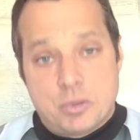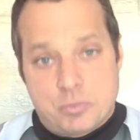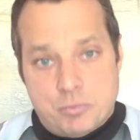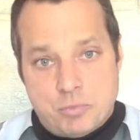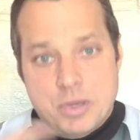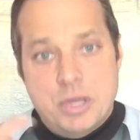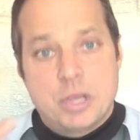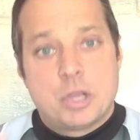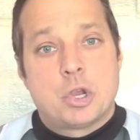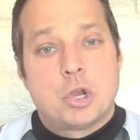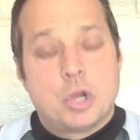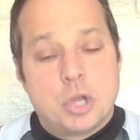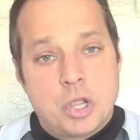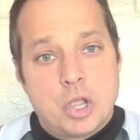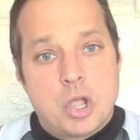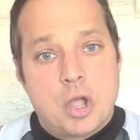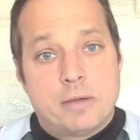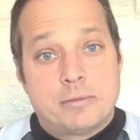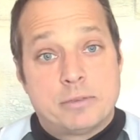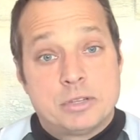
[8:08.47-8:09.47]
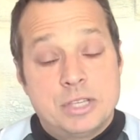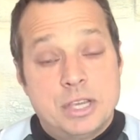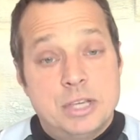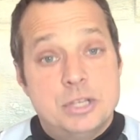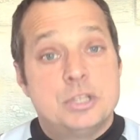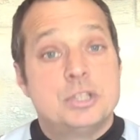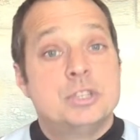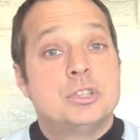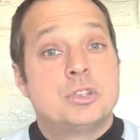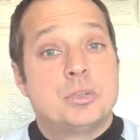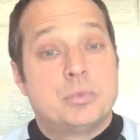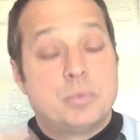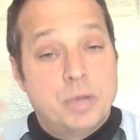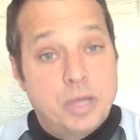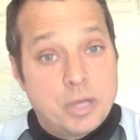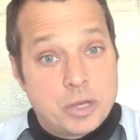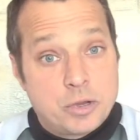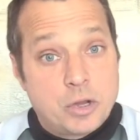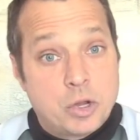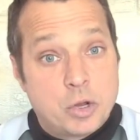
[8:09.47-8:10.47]
the reoccurring conversations, the
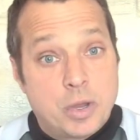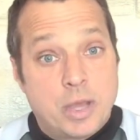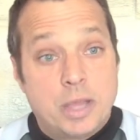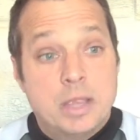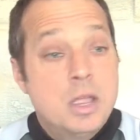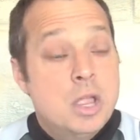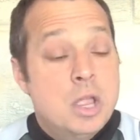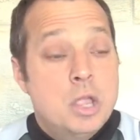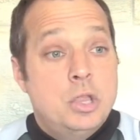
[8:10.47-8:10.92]
reoccurring,